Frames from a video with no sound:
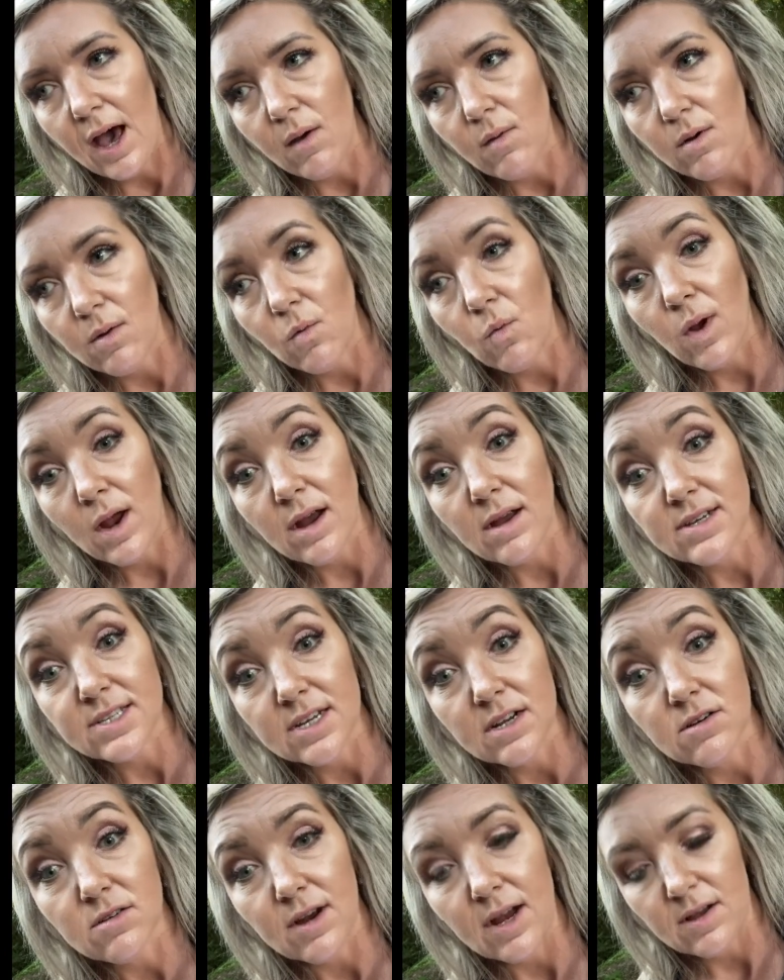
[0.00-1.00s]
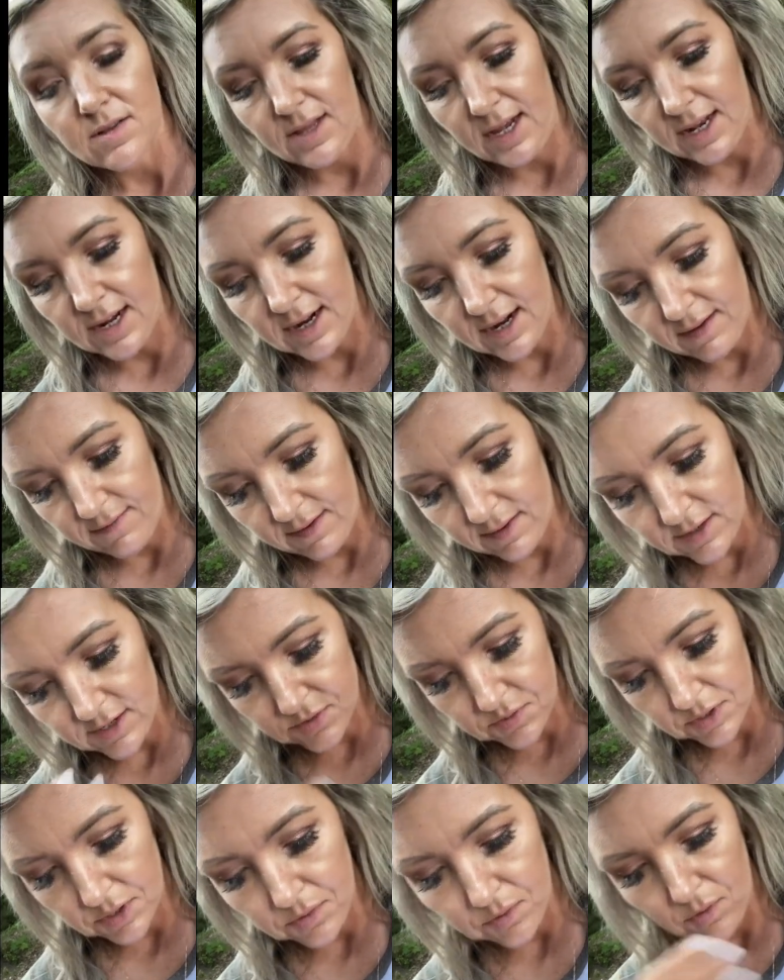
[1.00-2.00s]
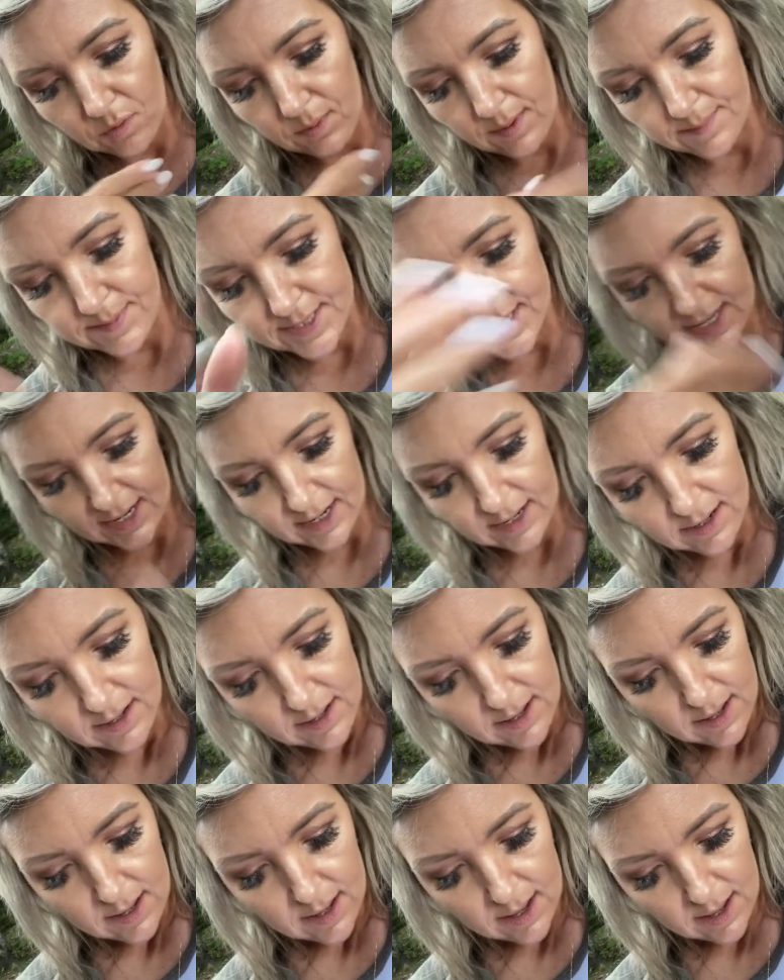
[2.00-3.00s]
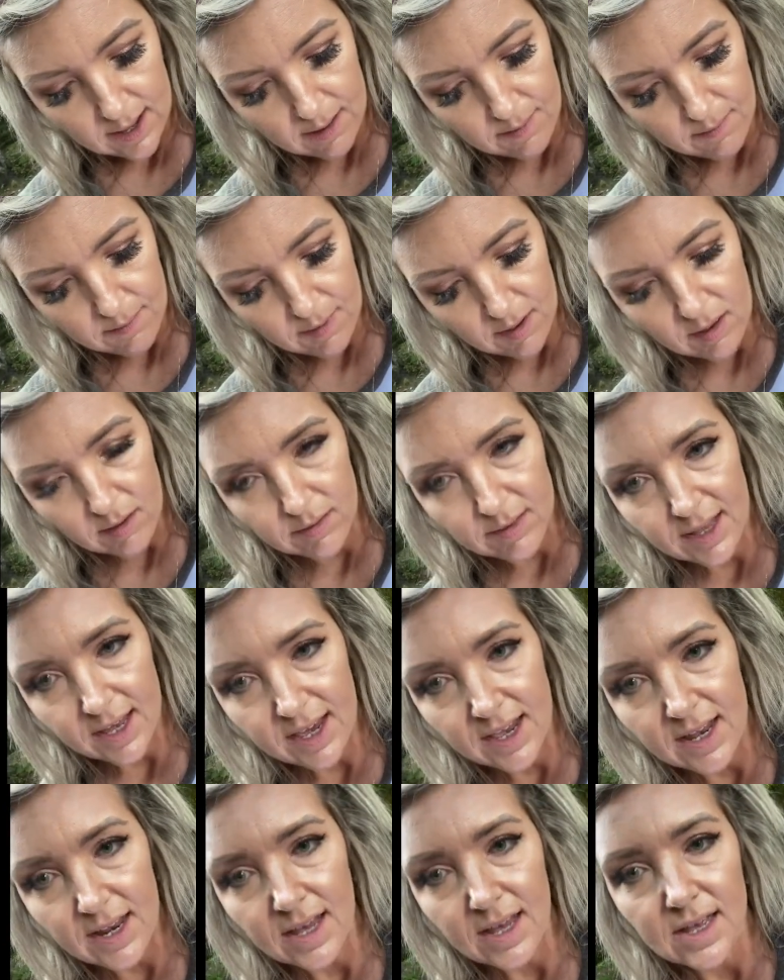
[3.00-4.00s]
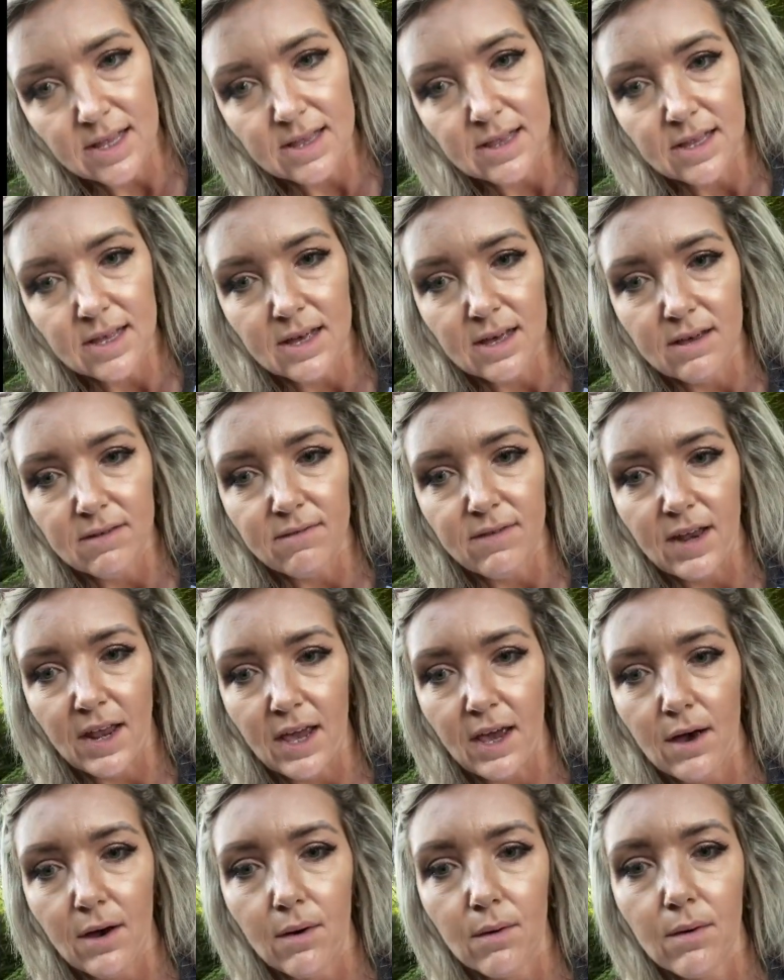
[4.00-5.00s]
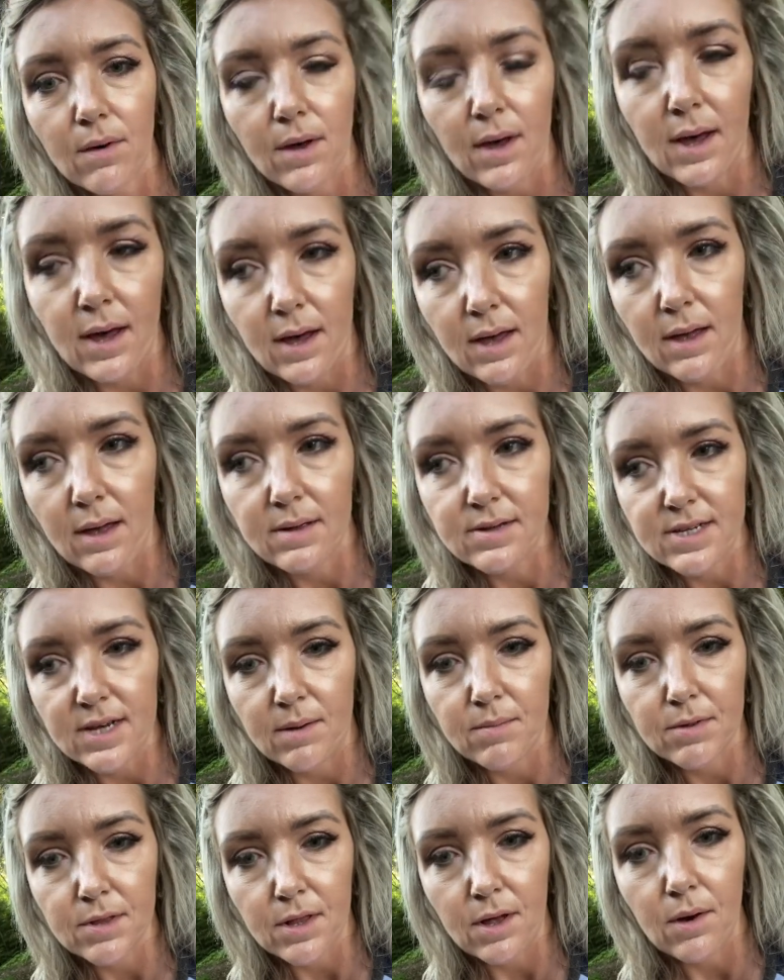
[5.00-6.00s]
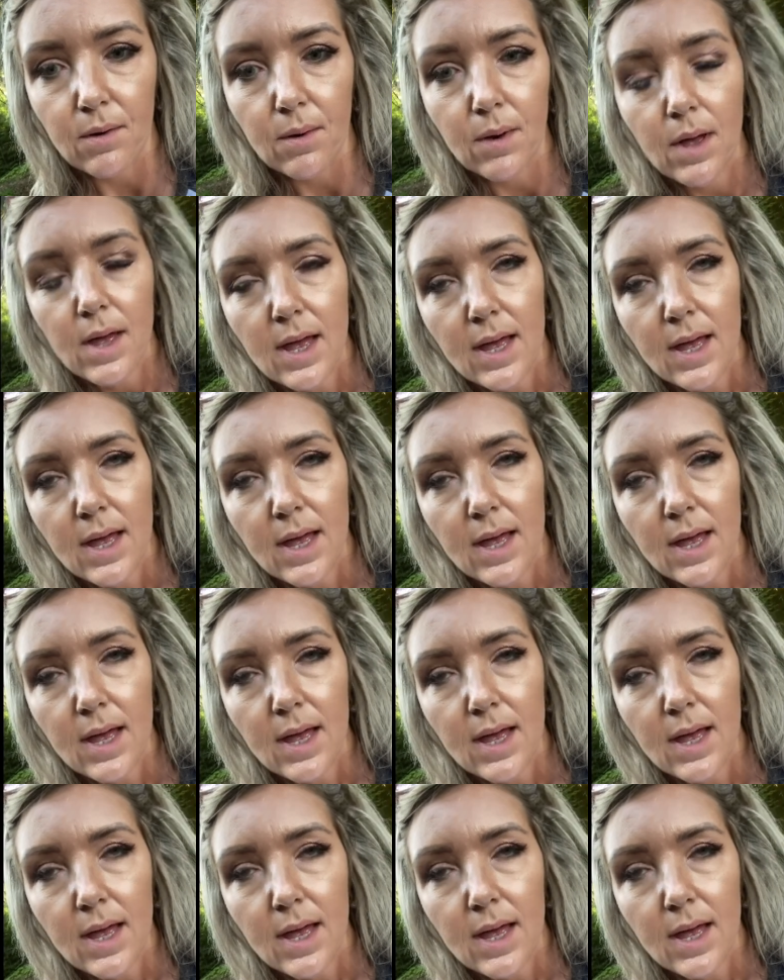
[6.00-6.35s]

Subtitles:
where is their Crown Land. And I found this really cool website. I'll link it in the video down below.